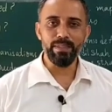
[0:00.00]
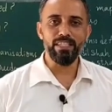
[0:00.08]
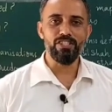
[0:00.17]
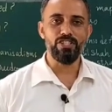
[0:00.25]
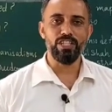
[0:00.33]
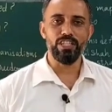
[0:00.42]

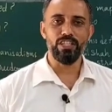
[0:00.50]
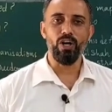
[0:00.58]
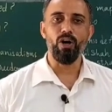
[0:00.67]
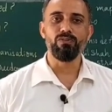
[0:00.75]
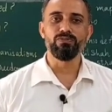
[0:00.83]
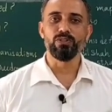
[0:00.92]
minister
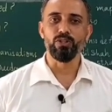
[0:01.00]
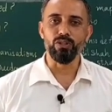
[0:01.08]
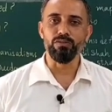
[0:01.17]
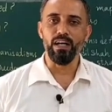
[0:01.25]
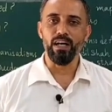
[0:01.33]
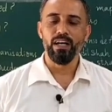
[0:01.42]
of
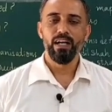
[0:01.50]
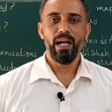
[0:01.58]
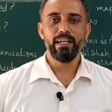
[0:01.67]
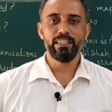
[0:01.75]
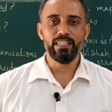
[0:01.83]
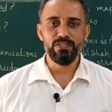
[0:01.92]
Goa,
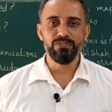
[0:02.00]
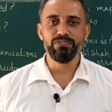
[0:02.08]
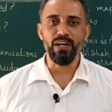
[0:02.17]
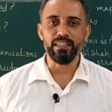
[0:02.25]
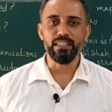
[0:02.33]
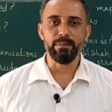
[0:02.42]
and his
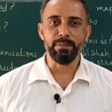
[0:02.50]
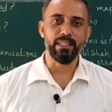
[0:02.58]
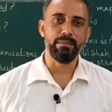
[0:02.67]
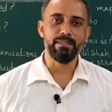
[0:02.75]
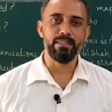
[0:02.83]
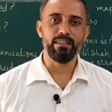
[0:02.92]
father
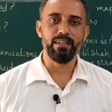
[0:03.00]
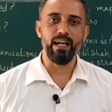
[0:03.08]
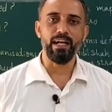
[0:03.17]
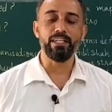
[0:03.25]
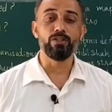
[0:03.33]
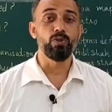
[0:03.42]
Pratap Singh
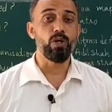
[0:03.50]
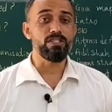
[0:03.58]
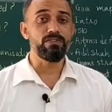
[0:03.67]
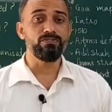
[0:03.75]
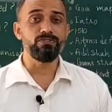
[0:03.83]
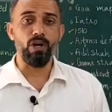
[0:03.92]
Rane, who was
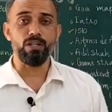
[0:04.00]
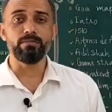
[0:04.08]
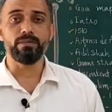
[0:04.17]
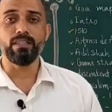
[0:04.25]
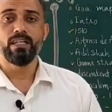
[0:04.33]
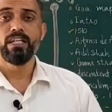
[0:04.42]
a
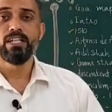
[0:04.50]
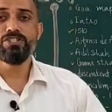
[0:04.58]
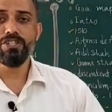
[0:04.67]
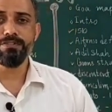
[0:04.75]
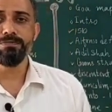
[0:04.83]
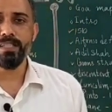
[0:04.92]
former
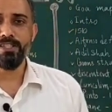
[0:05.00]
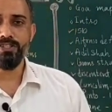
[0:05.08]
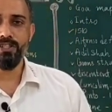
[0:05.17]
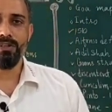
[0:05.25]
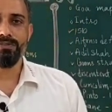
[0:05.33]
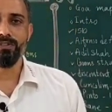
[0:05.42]
chief
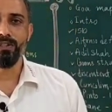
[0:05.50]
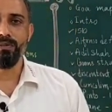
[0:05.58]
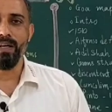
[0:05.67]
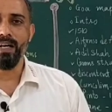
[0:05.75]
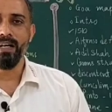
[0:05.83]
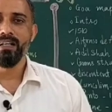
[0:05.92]
minister of
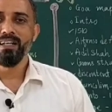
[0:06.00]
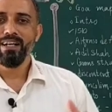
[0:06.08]
Goa,